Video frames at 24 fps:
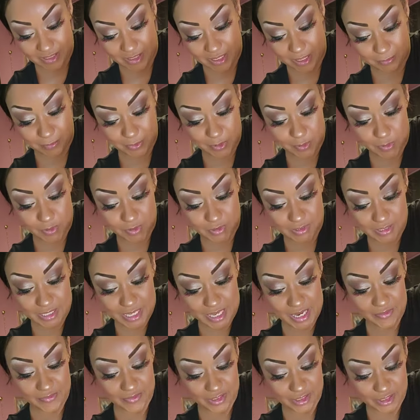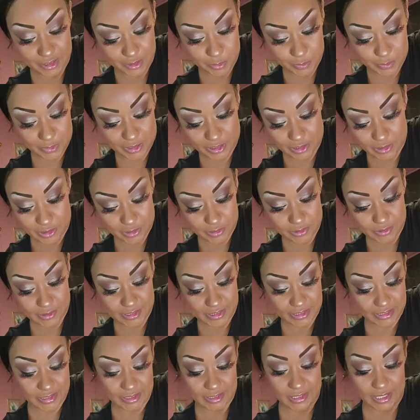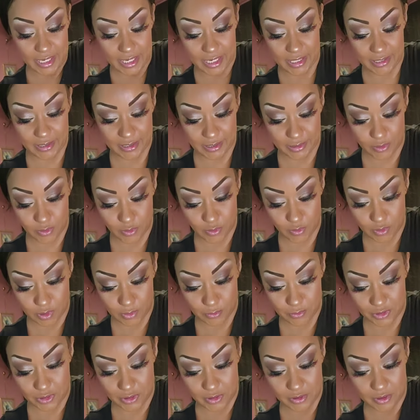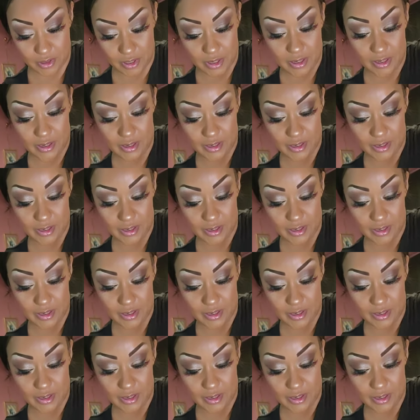I'm going live a little bit early today than normal,